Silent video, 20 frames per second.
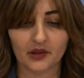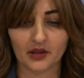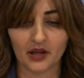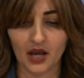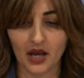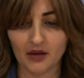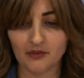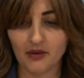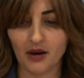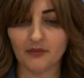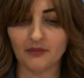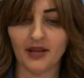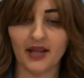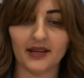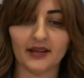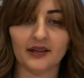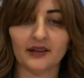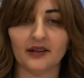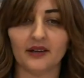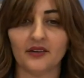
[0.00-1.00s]
And I'm
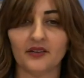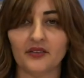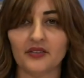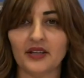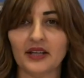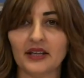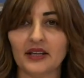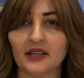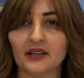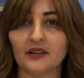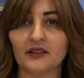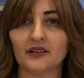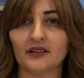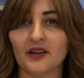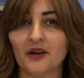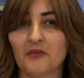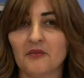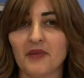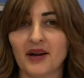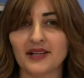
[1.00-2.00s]
like thinking
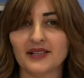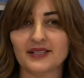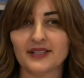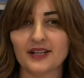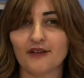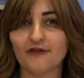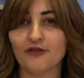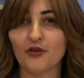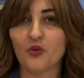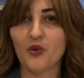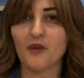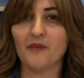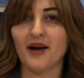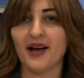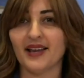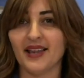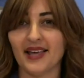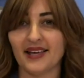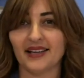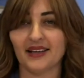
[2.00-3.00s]
myself, who am
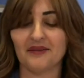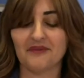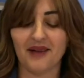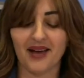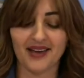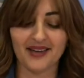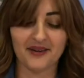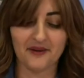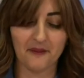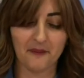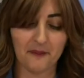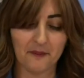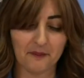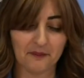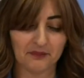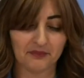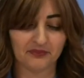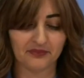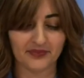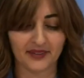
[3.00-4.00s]
I? Like, am I
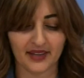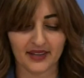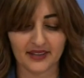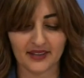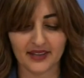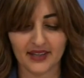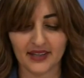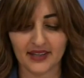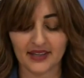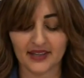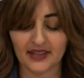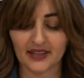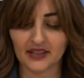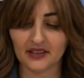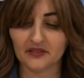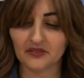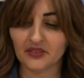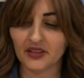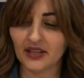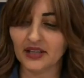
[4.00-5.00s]

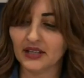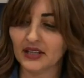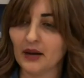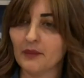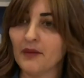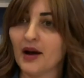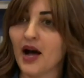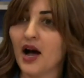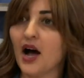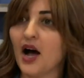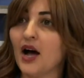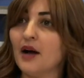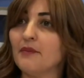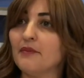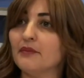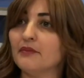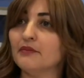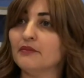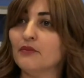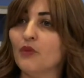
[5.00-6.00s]
thinking
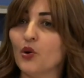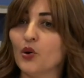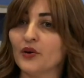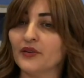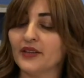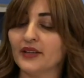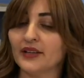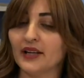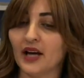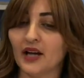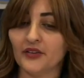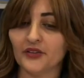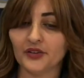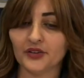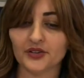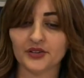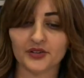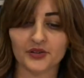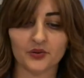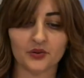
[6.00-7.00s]
I'm more than
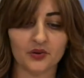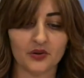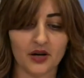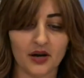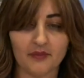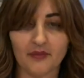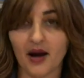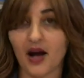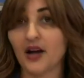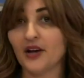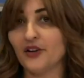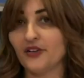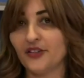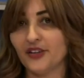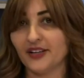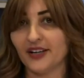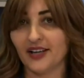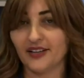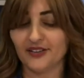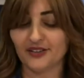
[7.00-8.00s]
others, or I'm higher
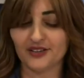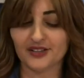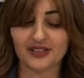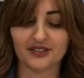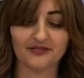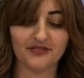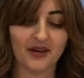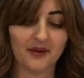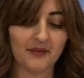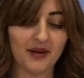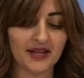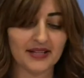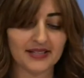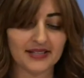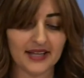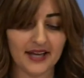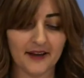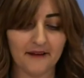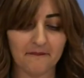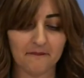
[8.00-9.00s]
than others, if I may
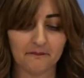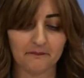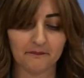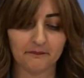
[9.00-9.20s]
say?